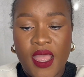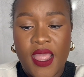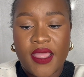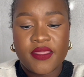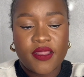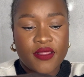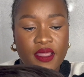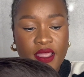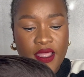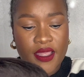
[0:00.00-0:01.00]
and then the
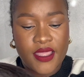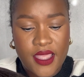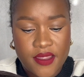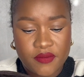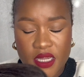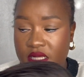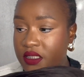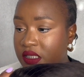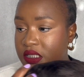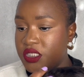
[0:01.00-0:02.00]
hair came
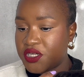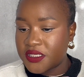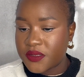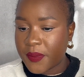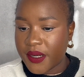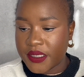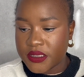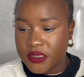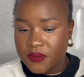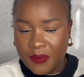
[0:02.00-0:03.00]
in this
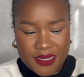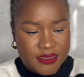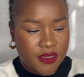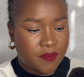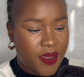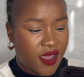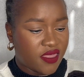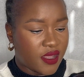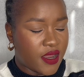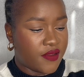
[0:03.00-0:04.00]
transparent plastic bag
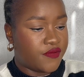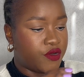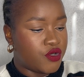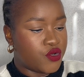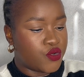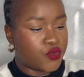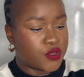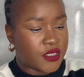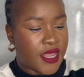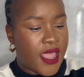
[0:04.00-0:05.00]
that I have
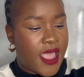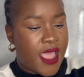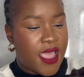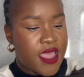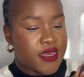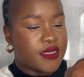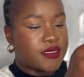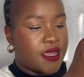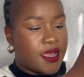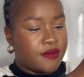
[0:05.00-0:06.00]
reused, and it
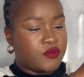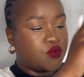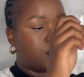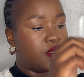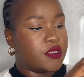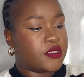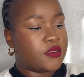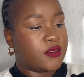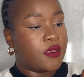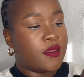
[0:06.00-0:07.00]
comes with
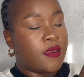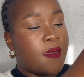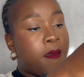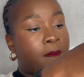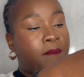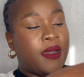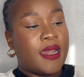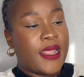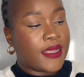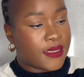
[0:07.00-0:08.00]
this
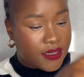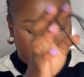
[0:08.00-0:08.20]
black